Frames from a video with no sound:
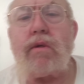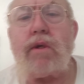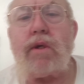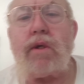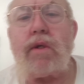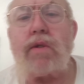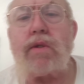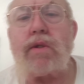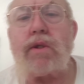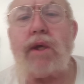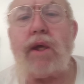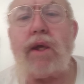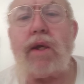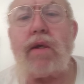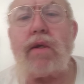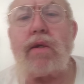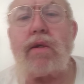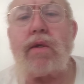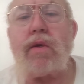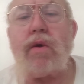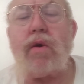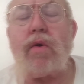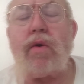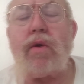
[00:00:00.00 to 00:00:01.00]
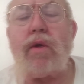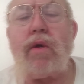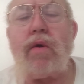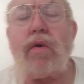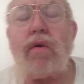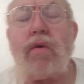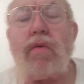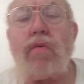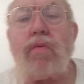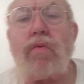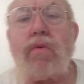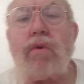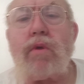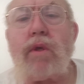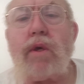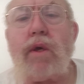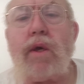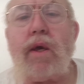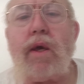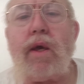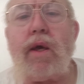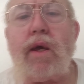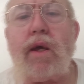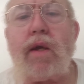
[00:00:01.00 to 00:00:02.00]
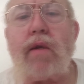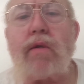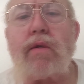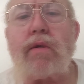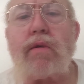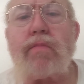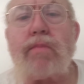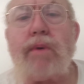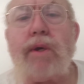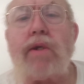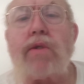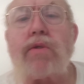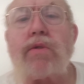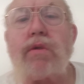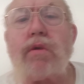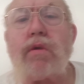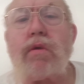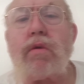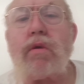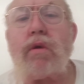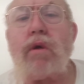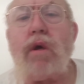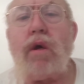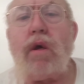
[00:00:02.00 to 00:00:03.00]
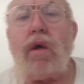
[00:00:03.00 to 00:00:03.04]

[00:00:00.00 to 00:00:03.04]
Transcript: in San Antonio, where they had a special